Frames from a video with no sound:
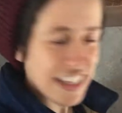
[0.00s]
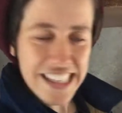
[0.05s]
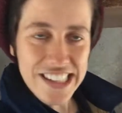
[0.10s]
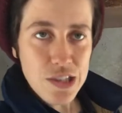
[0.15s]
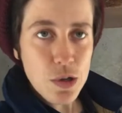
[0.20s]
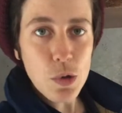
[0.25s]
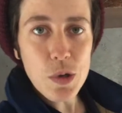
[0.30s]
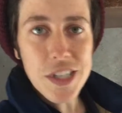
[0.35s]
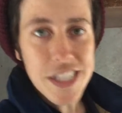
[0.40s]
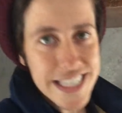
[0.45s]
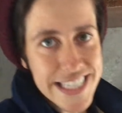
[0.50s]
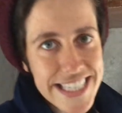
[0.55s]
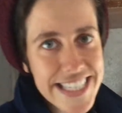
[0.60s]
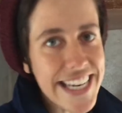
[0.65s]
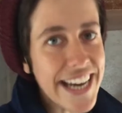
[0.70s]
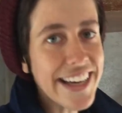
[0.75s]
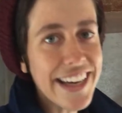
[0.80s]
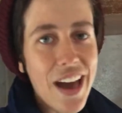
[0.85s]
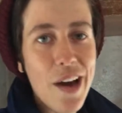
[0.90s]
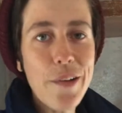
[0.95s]
These holes
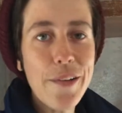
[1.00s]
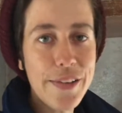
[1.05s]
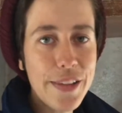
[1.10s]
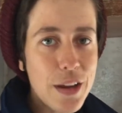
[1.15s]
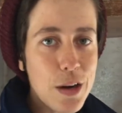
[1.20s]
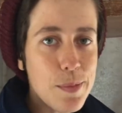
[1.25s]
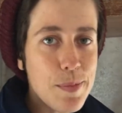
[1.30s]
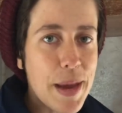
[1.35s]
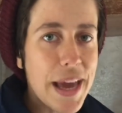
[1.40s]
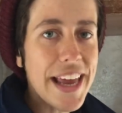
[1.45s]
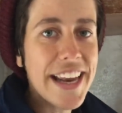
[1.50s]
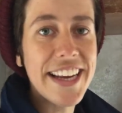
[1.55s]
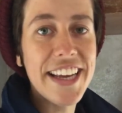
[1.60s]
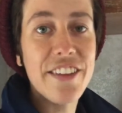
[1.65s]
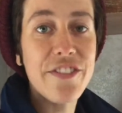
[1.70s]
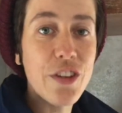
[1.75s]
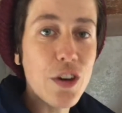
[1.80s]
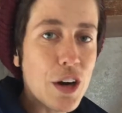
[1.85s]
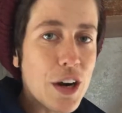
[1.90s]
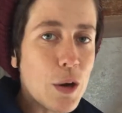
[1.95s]
stick out a little bit.
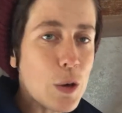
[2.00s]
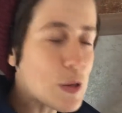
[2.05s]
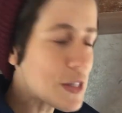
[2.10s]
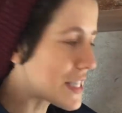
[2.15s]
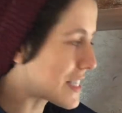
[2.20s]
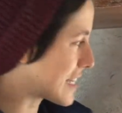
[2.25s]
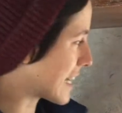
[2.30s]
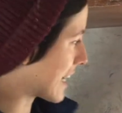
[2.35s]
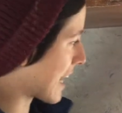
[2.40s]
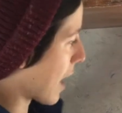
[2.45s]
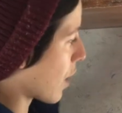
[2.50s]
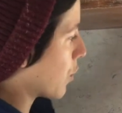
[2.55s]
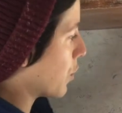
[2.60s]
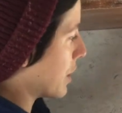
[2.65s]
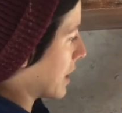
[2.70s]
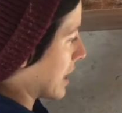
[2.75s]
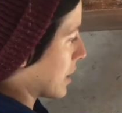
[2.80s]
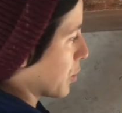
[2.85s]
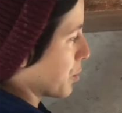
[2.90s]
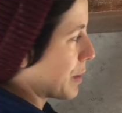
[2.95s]
If your holes stick
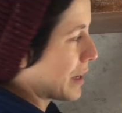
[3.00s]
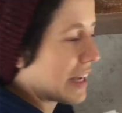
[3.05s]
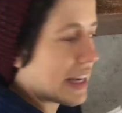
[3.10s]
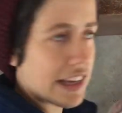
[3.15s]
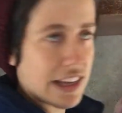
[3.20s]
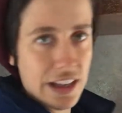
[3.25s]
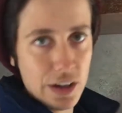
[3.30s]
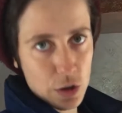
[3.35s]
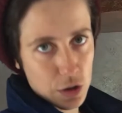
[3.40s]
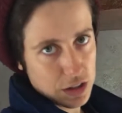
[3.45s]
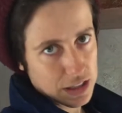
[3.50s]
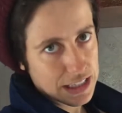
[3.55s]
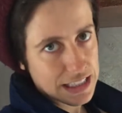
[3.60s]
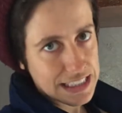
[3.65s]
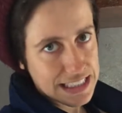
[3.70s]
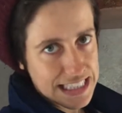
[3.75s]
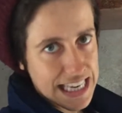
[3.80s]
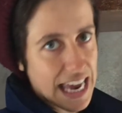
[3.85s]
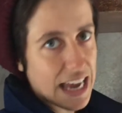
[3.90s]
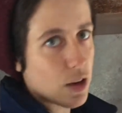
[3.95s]
out, it'll
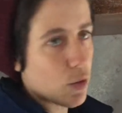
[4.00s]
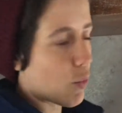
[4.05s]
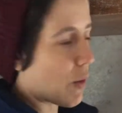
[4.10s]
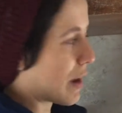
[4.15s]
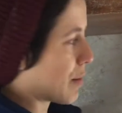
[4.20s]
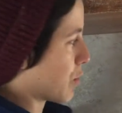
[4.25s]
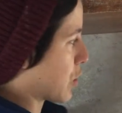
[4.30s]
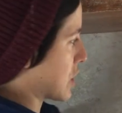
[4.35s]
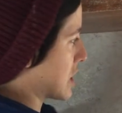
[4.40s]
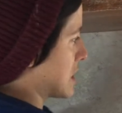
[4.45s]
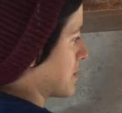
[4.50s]
take way more